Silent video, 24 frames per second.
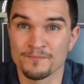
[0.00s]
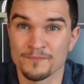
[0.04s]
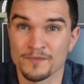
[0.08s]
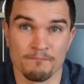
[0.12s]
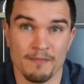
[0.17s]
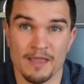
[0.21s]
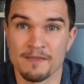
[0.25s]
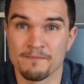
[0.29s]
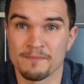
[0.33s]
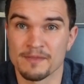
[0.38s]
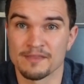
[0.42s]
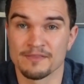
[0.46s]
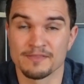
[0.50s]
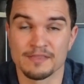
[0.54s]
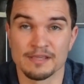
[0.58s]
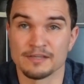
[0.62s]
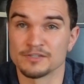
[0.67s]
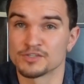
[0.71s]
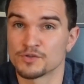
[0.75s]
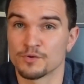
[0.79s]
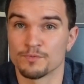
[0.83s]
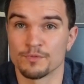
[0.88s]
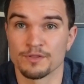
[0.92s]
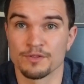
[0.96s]
Maybe the
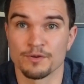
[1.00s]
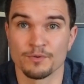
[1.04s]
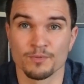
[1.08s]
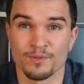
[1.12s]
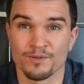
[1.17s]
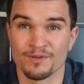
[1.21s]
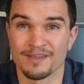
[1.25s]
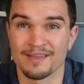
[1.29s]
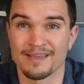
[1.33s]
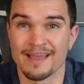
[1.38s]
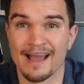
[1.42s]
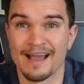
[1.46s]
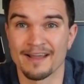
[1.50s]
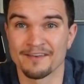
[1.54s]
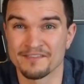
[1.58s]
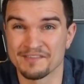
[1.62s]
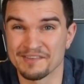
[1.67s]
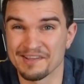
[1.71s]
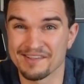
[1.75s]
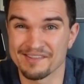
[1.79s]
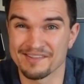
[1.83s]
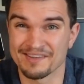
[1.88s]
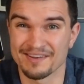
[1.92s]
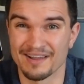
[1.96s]
issue that you're looking at
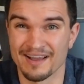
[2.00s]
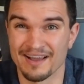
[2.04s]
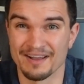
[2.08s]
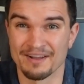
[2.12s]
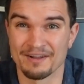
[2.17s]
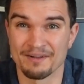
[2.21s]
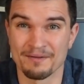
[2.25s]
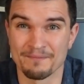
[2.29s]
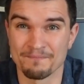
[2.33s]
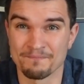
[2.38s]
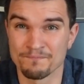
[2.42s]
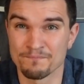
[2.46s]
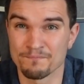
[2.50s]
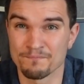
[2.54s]
isn't a